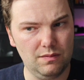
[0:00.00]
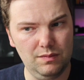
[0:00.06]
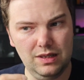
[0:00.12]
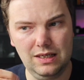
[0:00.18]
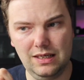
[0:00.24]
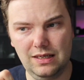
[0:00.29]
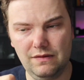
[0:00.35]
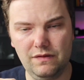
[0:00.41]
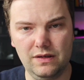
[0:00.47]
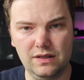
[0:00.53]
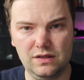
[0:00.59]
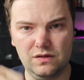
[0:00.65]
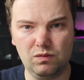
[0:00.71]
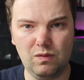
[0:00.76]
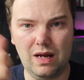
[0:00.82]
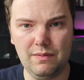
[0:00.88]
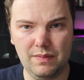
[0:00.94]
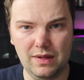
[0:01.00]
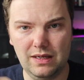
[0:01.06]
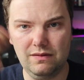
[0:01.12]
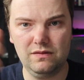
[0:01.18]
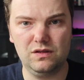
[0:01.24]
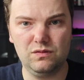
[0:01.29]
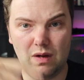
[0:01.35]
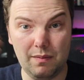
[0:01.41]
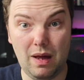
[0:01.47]
completely different swipe
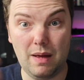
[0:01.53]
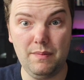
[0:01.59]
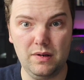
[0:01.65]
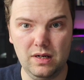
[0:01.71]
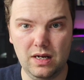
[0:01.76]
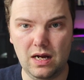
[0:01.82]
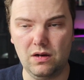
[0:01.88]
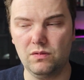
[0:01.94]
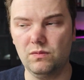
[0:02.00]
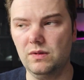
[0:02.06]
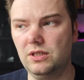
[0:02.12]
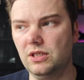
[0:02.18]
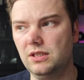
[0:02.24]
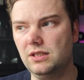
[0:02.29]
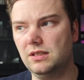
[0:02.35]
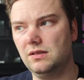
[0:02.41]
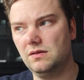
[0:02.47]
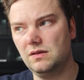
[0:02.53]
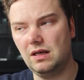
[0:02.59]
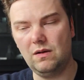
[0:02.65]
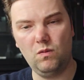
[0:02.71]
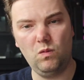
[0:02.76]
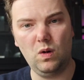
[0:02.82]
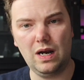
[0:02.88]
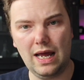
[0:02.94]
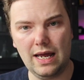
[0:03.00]
than swipe up or down, which is
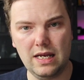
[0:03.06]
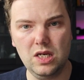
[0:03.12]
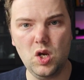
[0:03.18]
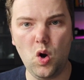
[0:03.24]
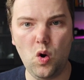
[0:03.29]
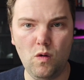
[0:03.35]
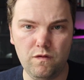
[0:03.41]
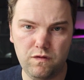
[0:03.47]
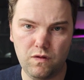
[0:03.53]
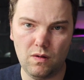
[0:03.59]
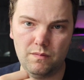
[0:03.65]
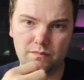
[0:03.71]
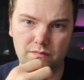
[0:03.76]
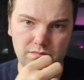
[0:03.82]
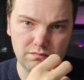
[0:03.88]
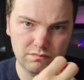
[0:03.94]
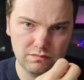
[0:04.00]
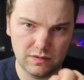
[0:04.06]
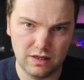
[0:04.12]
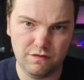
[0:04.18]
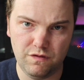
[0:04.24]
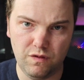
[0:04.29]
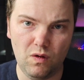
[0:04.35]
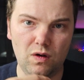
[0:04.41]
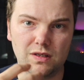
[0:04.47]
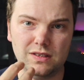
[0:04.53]
what I know from
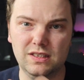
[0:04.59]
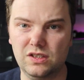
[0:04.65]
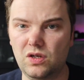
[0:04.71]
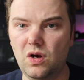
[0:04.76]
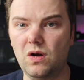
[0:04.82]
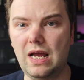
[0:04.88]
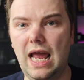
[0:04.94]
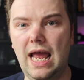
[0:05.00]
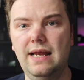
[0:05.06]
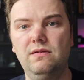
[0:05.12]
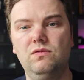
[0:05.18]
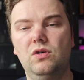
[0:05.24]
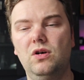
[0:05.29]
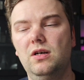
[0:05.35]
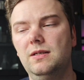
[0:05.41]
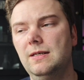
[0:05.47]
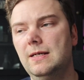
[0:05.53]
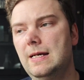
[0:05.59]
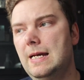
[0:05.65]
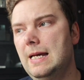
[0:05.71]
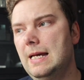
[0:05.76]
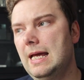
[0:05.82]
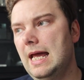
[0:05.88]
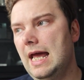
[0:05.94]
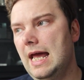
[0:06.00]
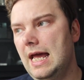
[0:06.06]
default stock Android
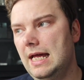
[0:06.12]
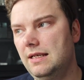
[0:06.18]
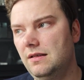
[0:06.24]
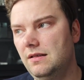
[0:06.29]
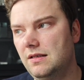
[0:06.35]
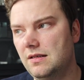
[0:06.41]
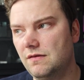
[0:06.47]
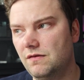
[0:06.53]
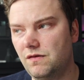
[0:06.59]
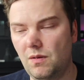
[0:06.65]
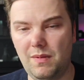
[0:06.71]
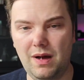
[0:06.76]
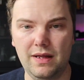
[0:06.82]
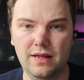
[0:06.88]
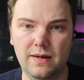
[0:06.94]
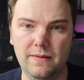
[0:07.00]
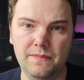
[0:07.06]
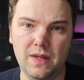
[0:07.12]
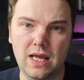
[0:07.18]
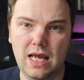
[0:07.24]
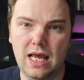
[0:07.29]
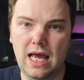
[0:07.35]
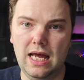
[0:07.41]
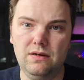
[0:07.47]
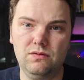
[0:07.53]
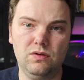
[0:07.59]
and from other
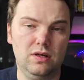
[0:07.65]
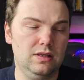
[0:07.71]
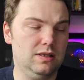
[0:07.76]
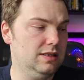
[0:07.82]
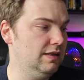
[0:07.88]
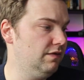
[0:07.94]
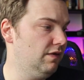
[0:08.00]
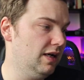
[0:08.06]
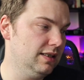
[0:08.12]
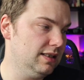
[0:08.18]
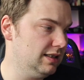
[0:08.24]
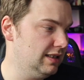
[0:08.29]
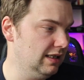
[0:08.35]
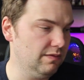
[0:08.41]
Android devices.